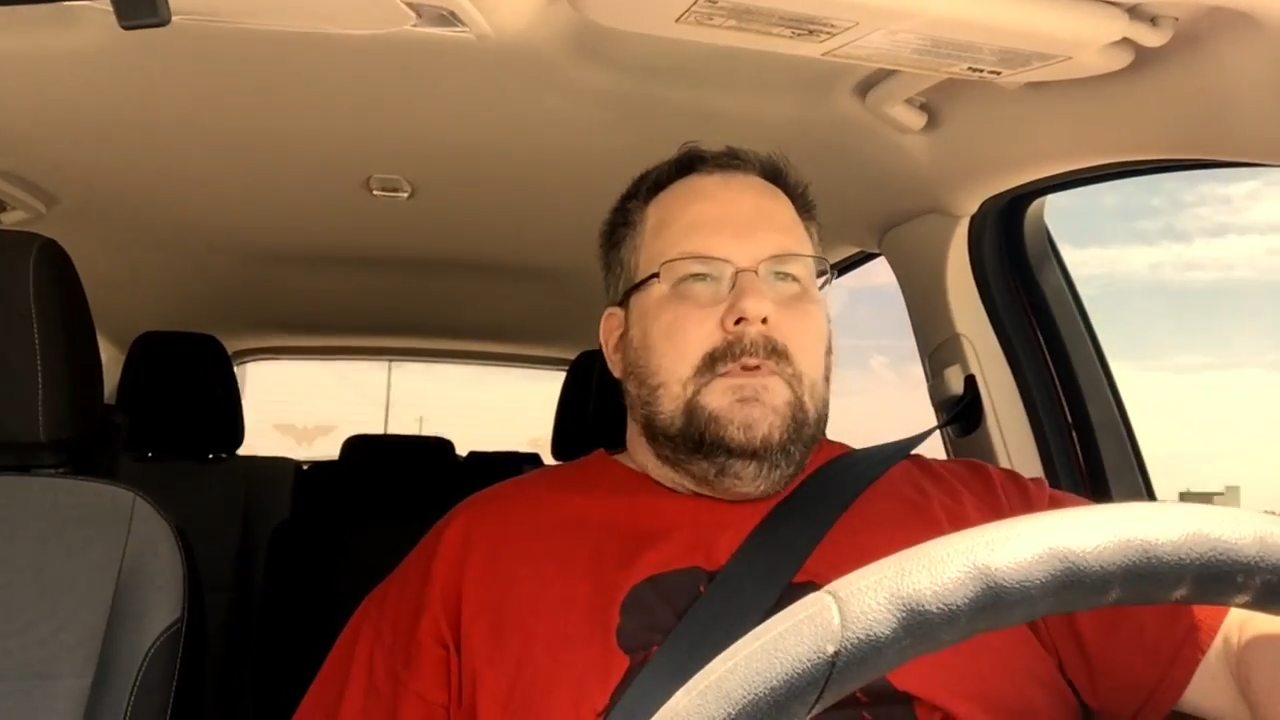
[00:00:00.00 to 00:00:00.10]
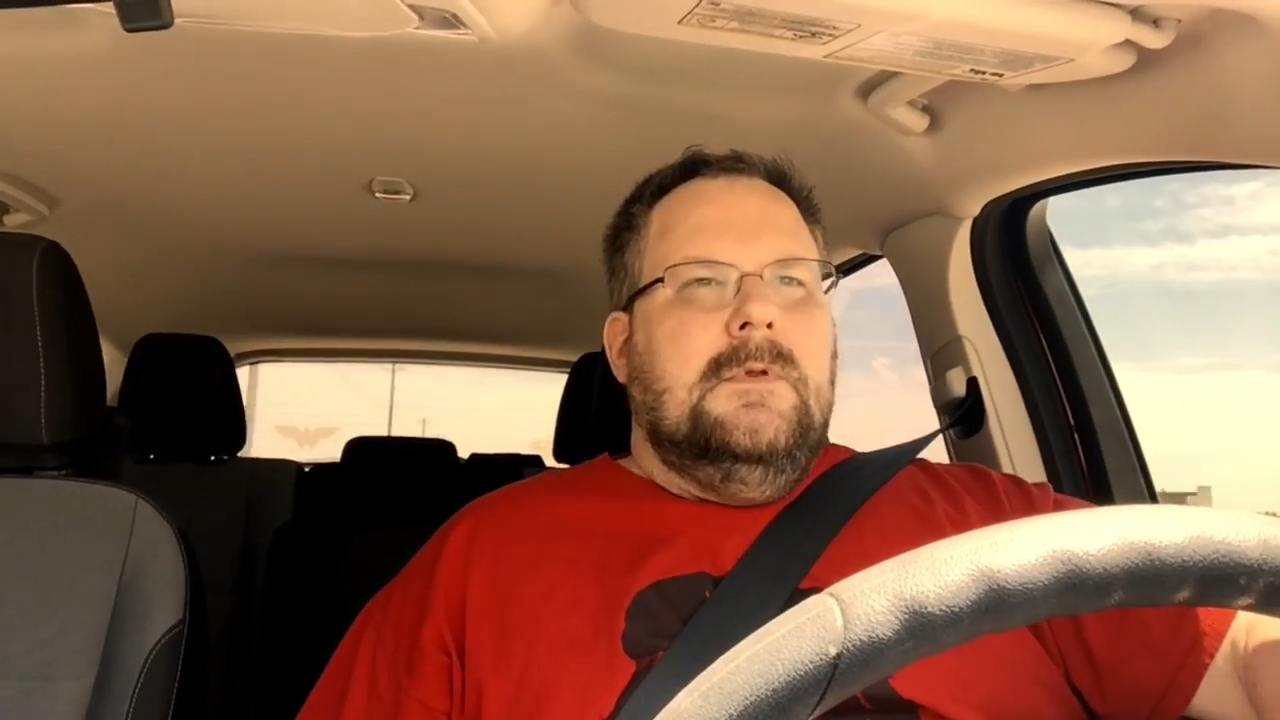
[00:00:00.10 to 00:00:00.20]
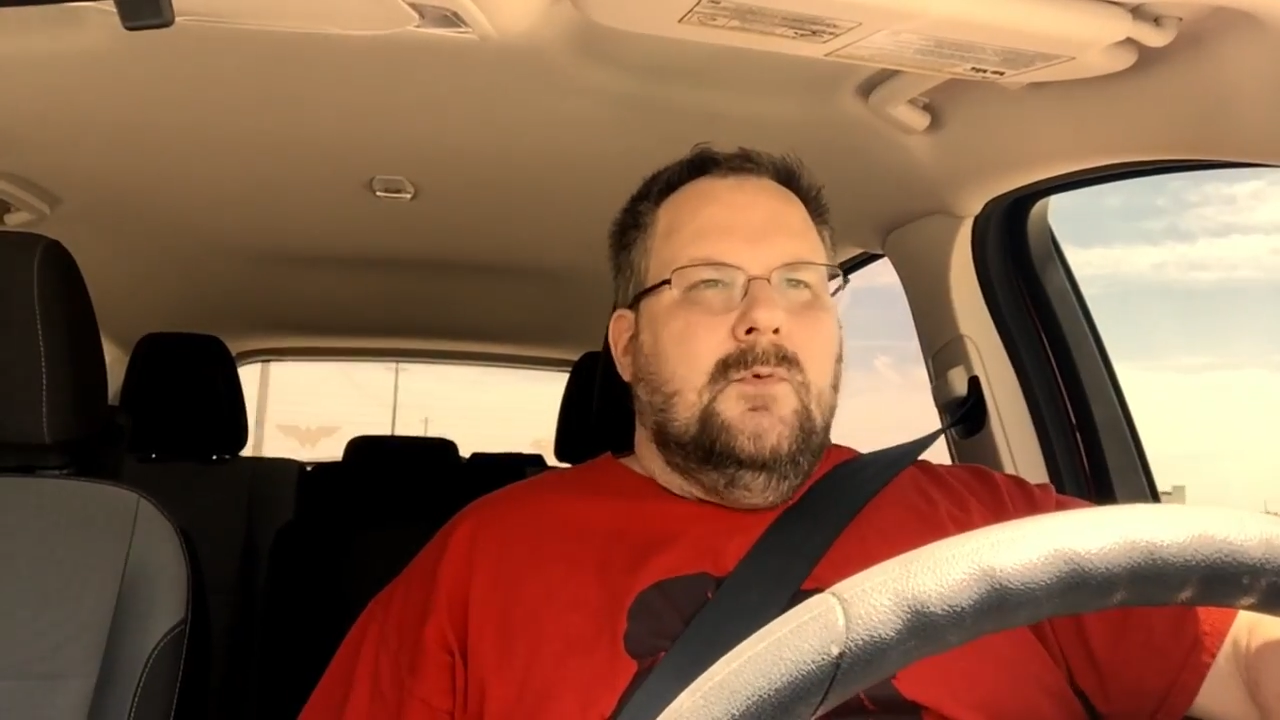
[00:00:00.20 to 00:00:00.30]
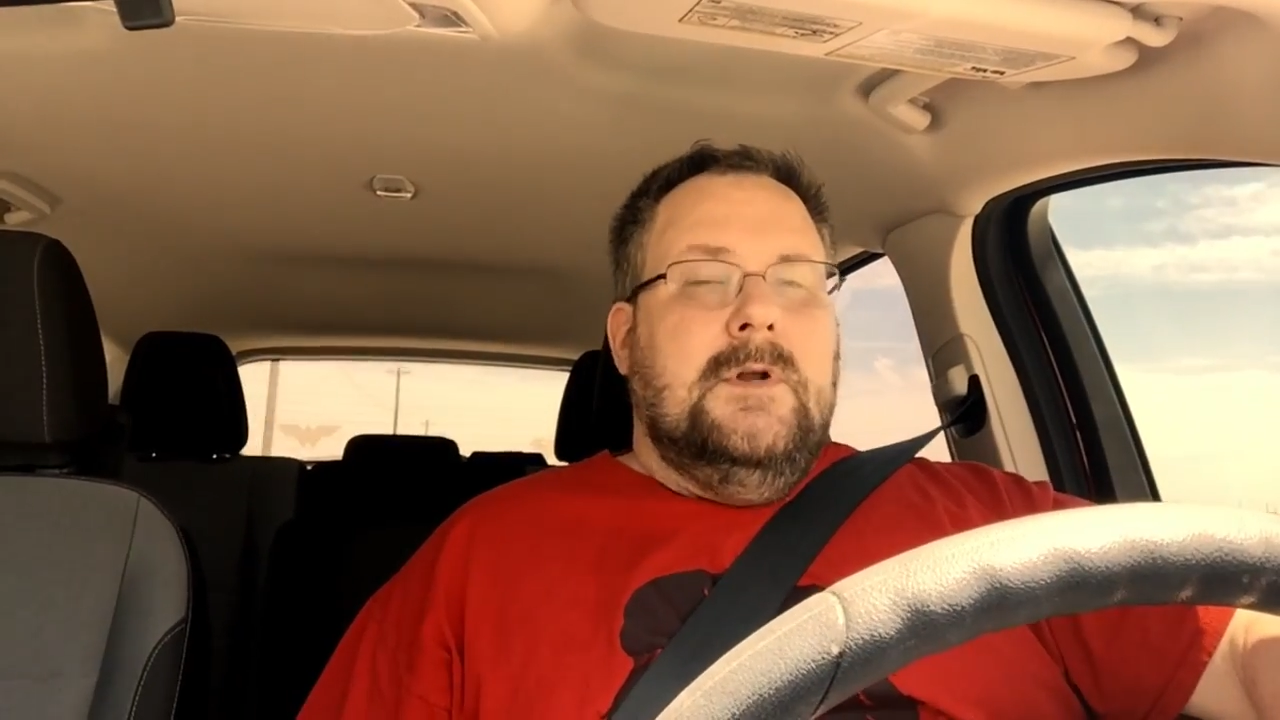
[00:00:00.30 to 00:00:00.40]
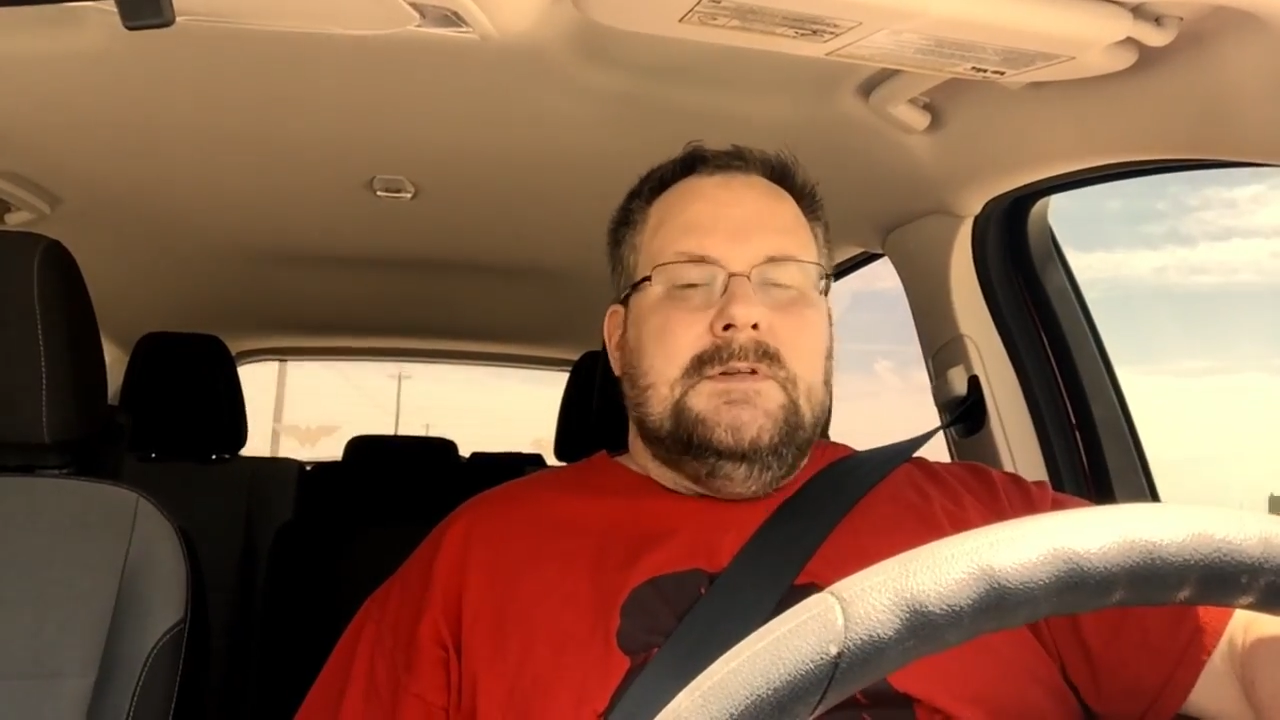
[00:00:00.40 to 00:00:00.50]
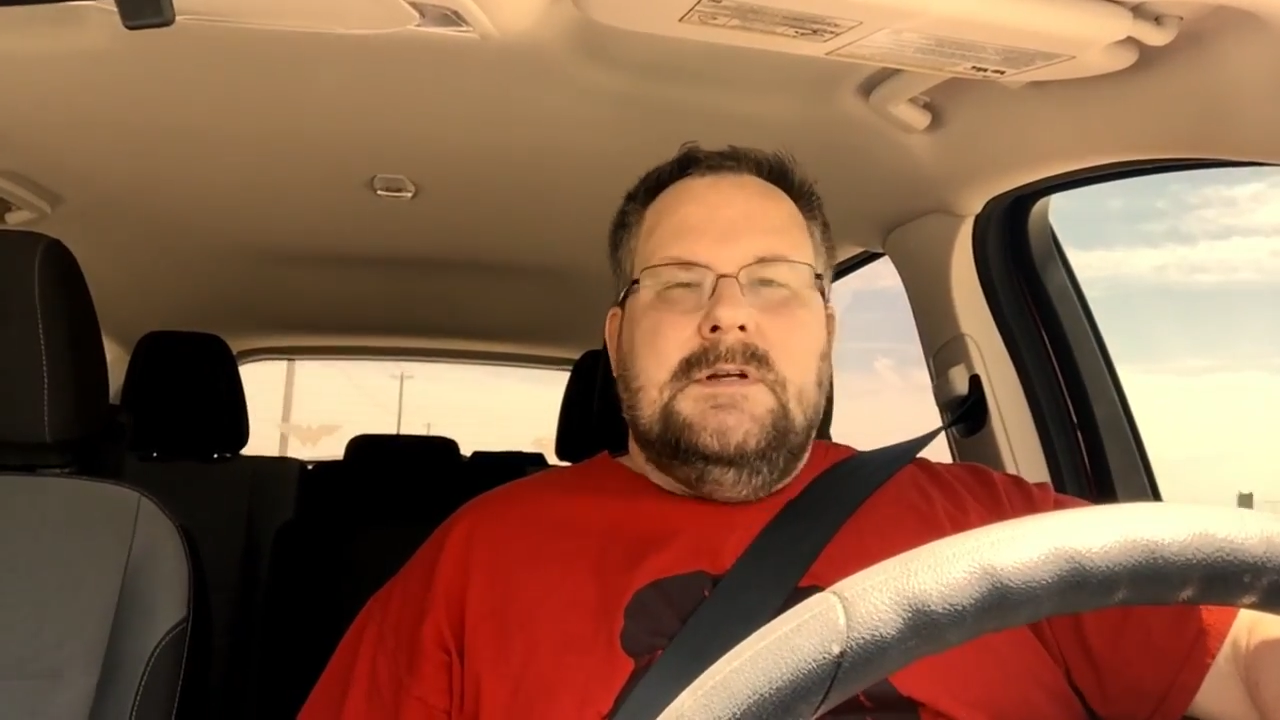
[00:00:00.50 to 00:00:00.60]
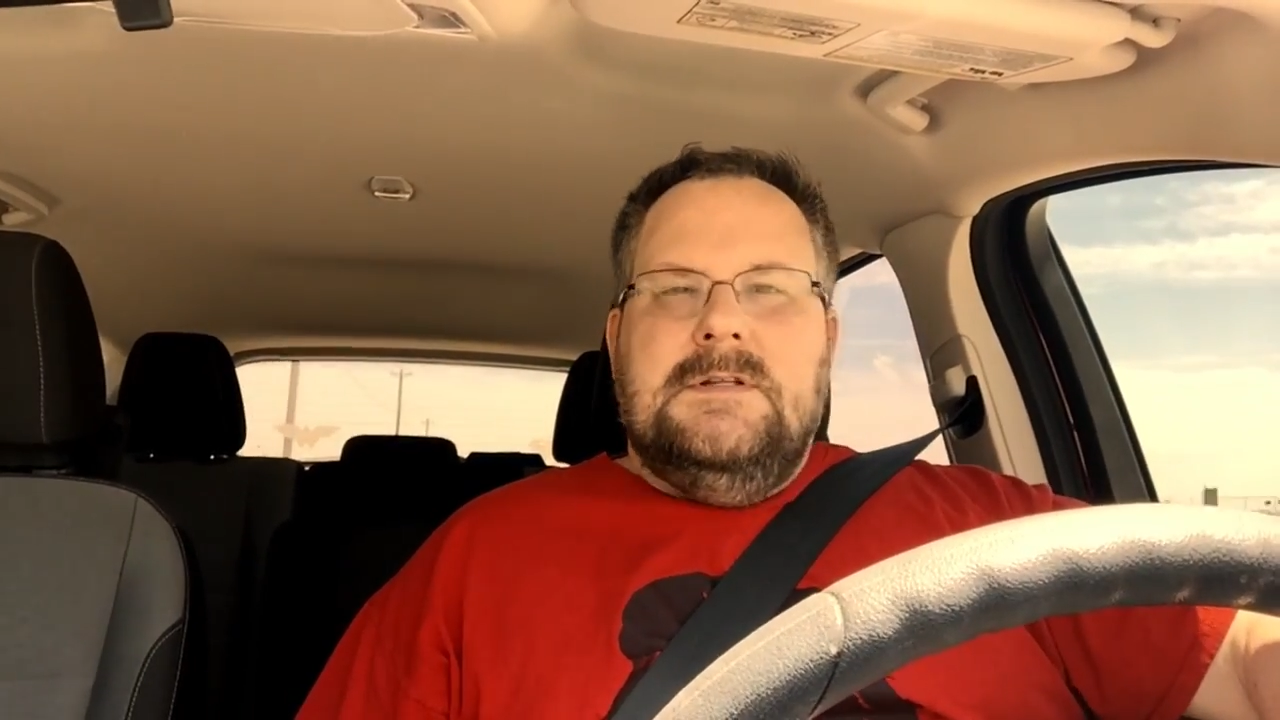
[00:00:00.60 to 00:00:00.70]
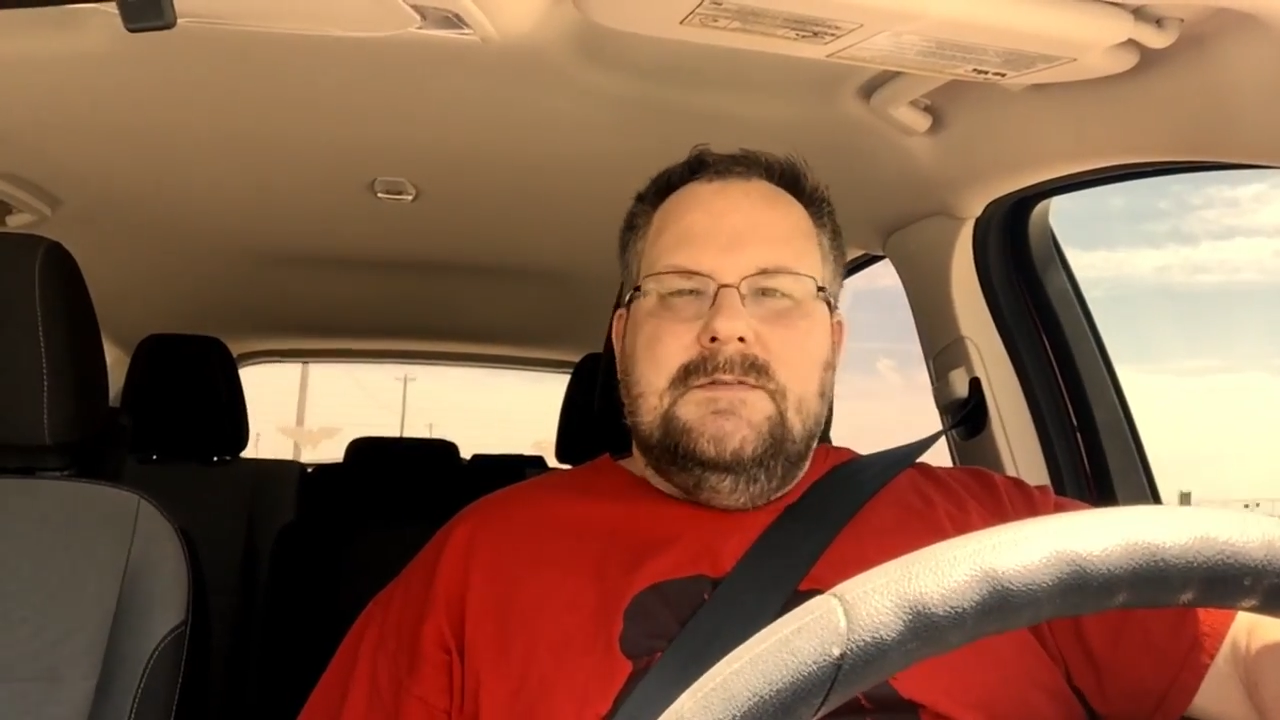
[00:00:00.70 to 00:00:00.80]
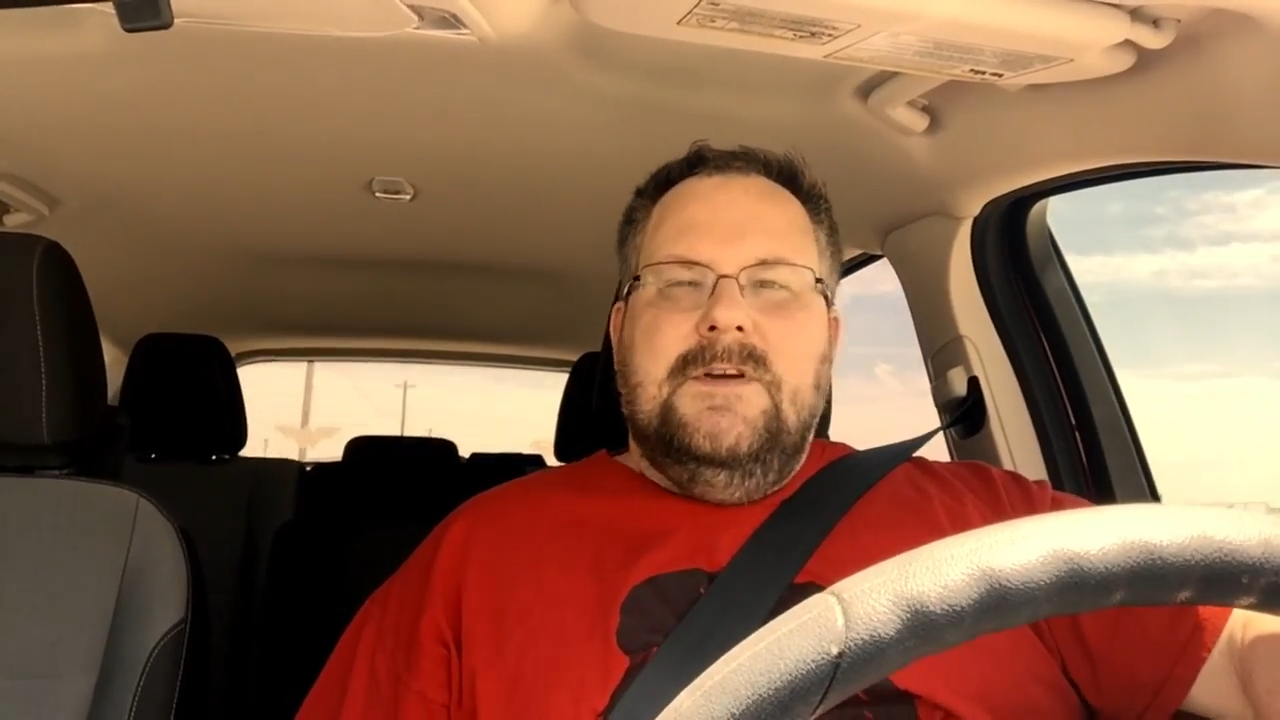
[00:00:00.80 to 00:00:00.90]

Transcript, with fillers: The Renaissance